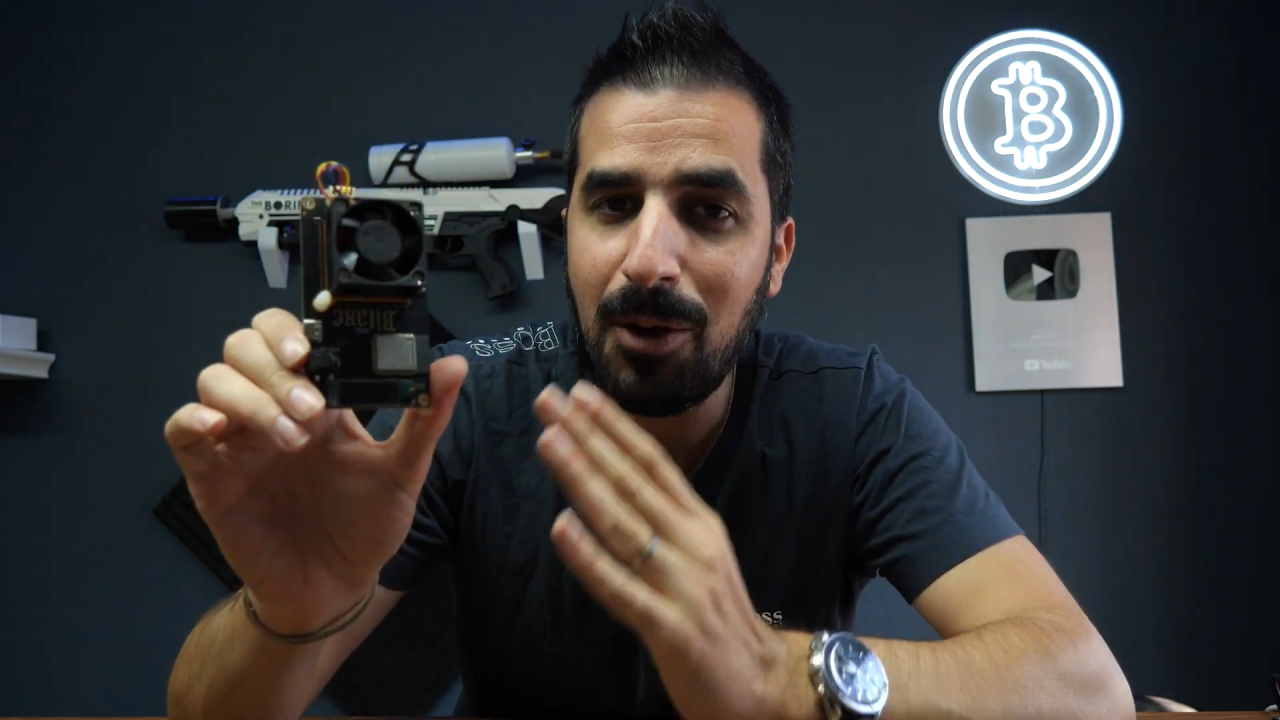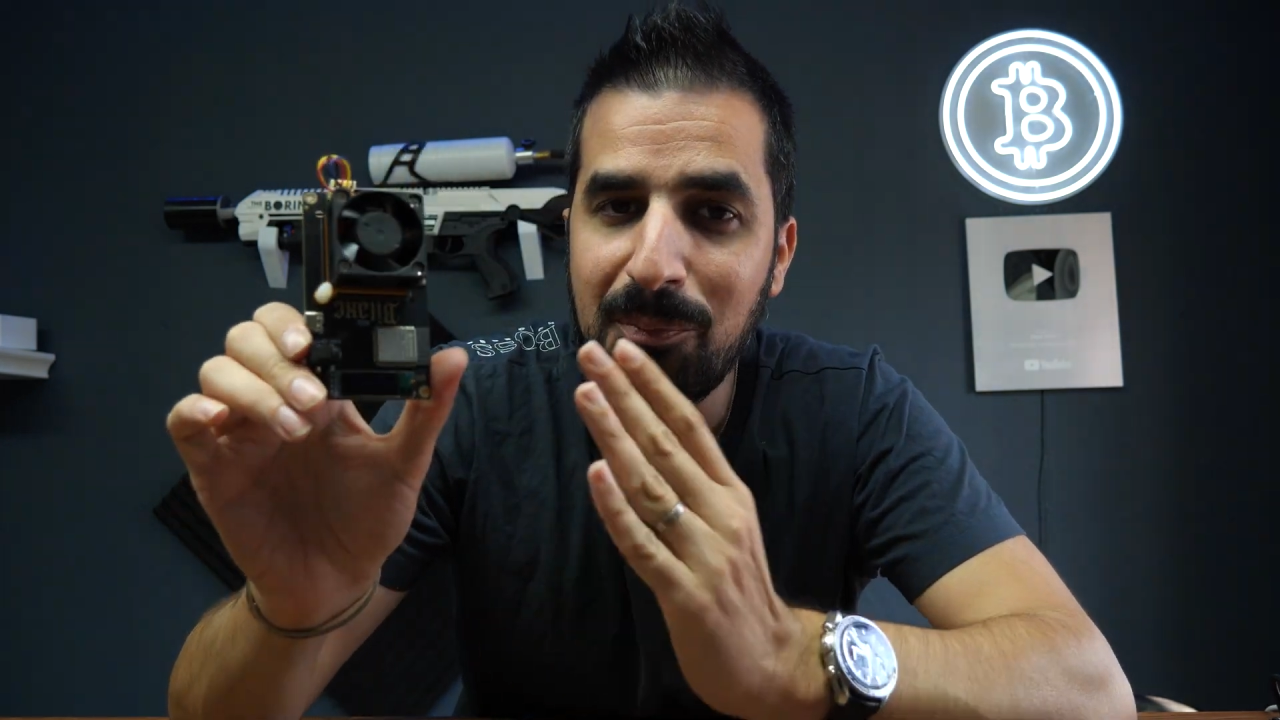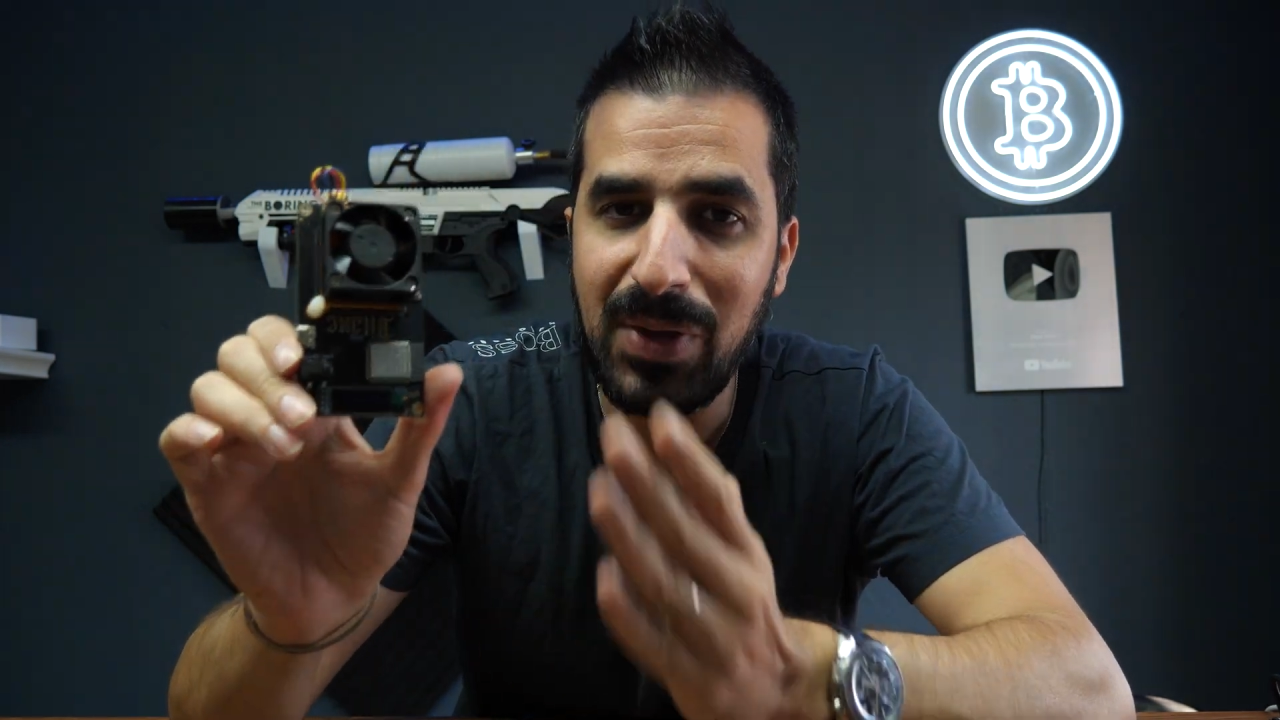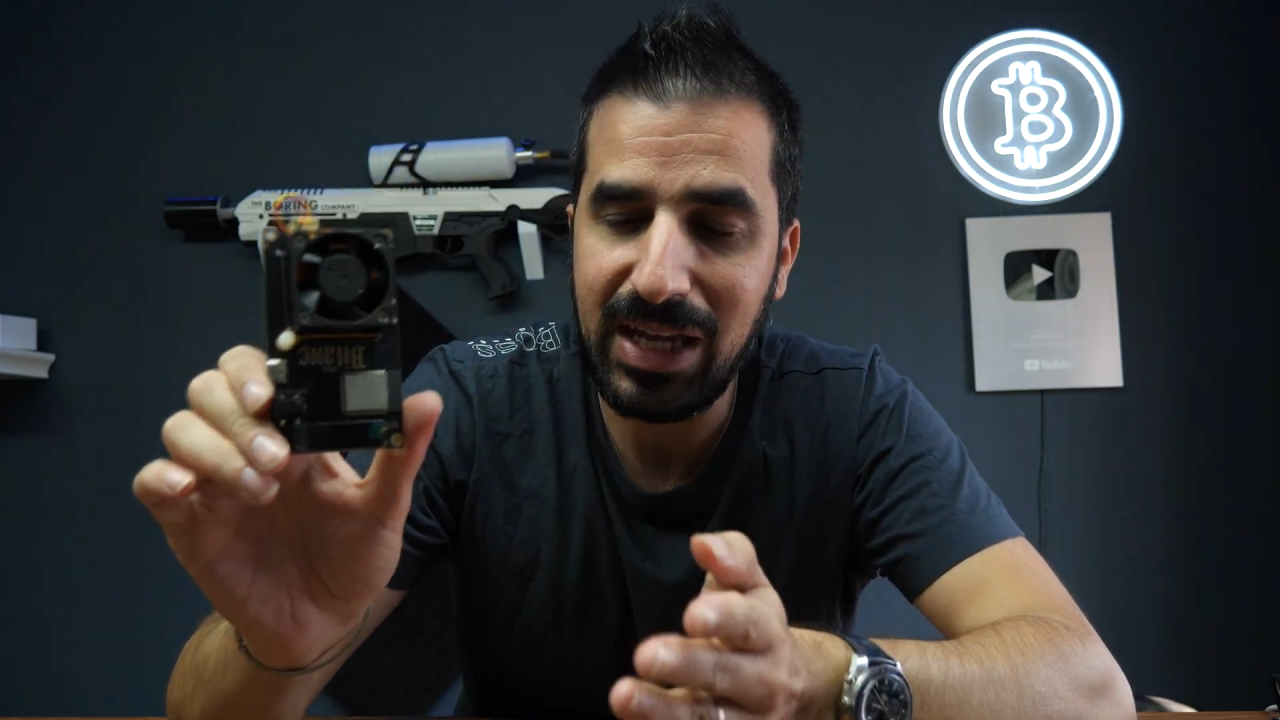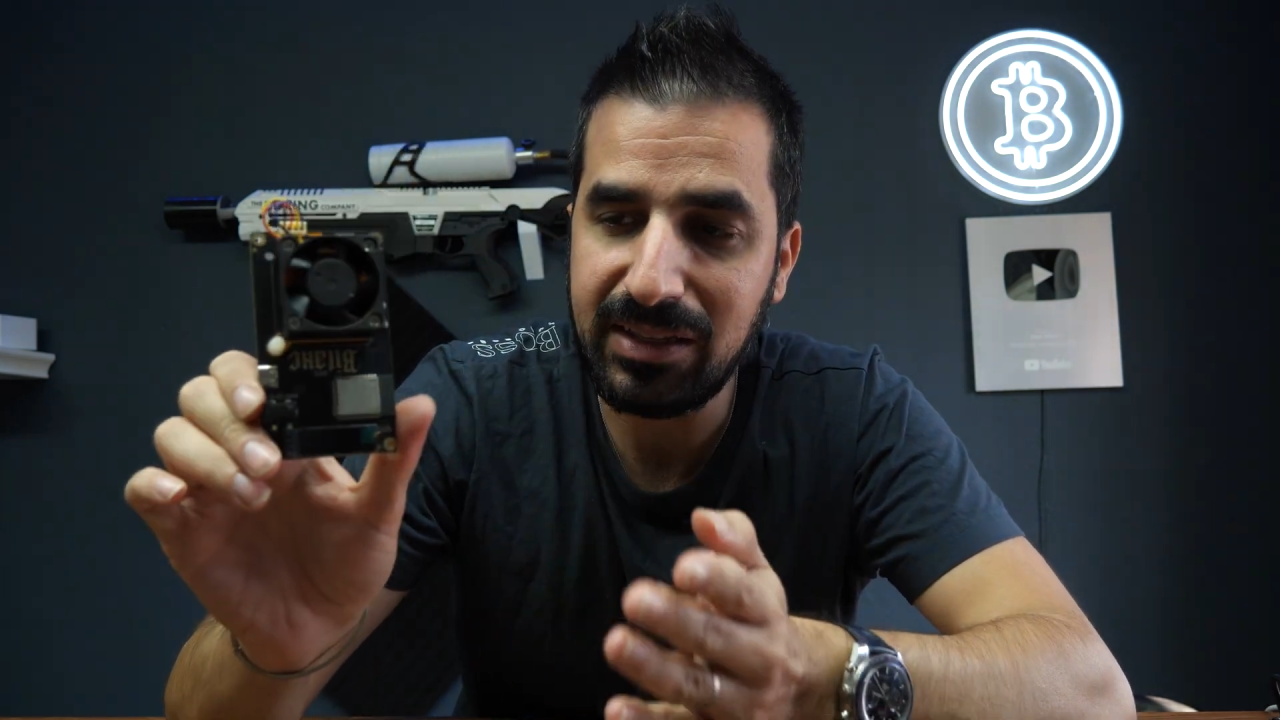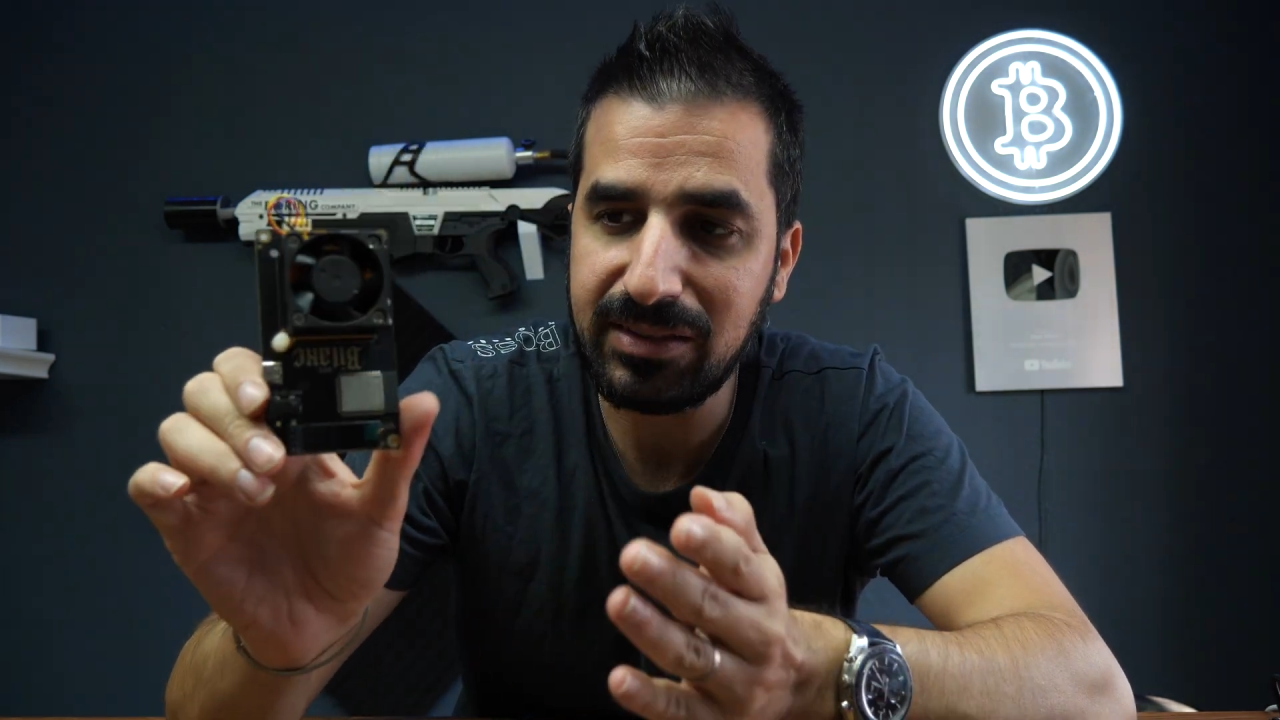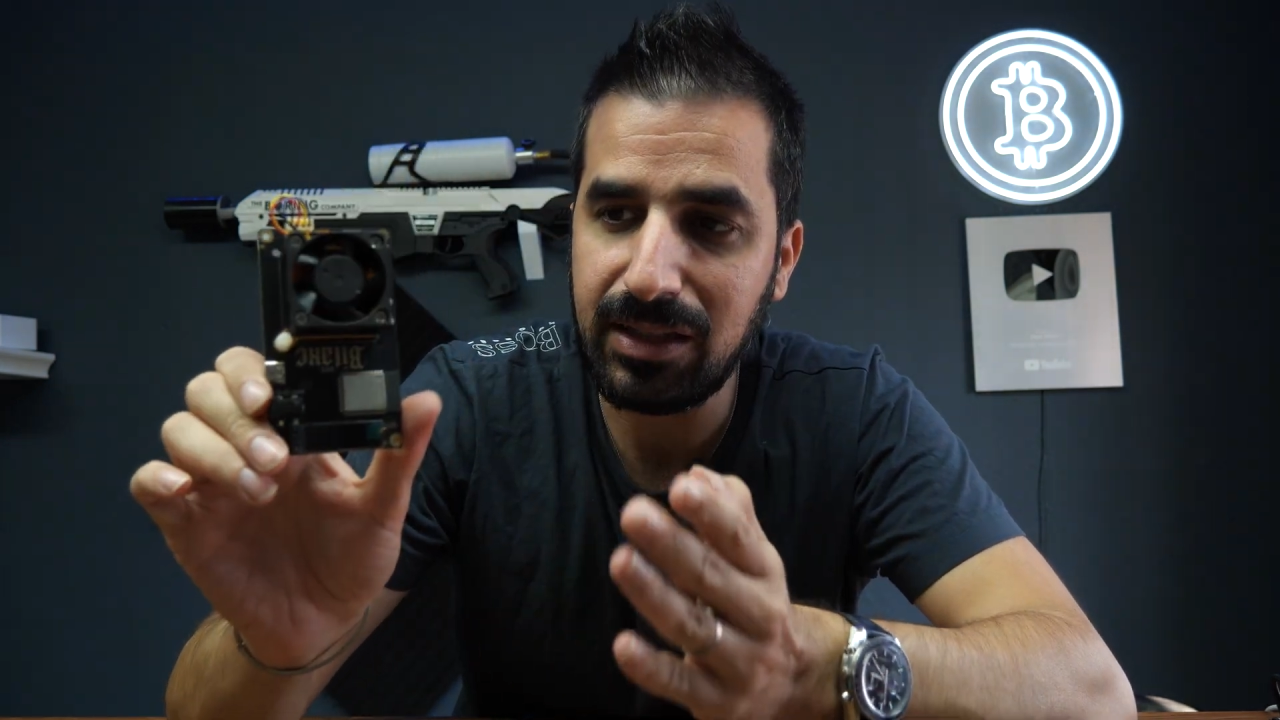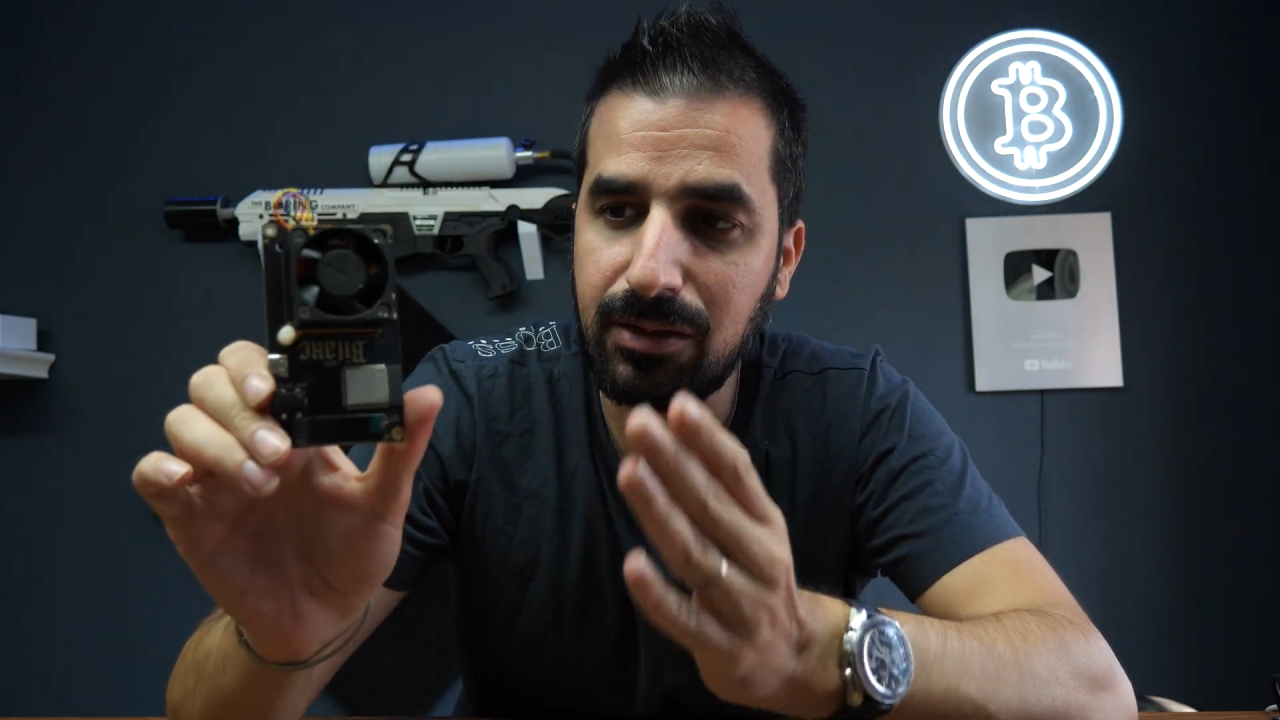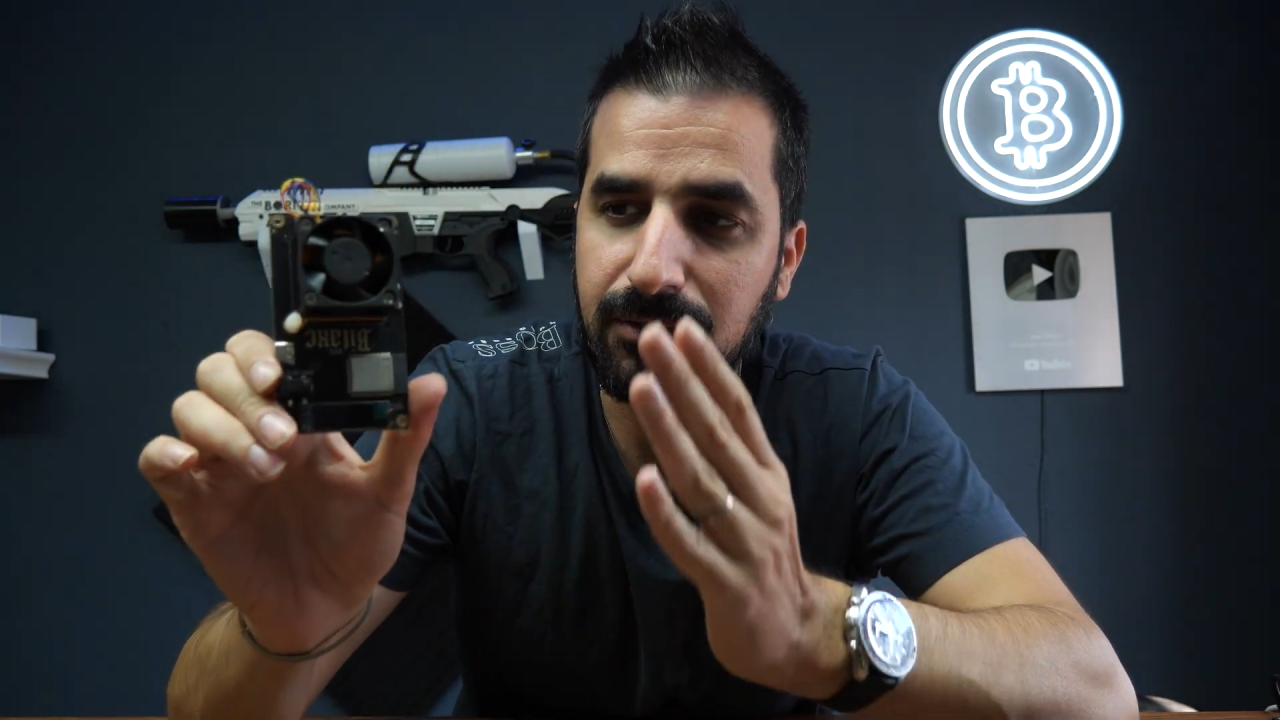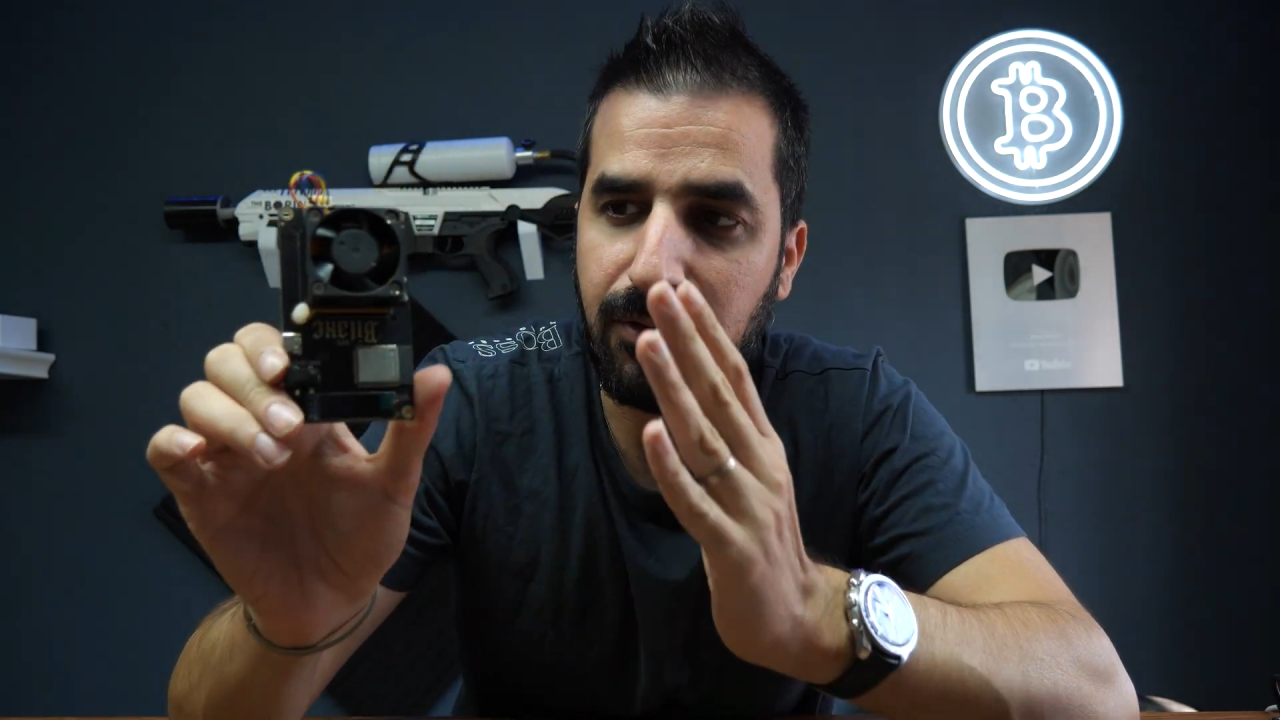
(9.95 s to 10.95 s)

amazing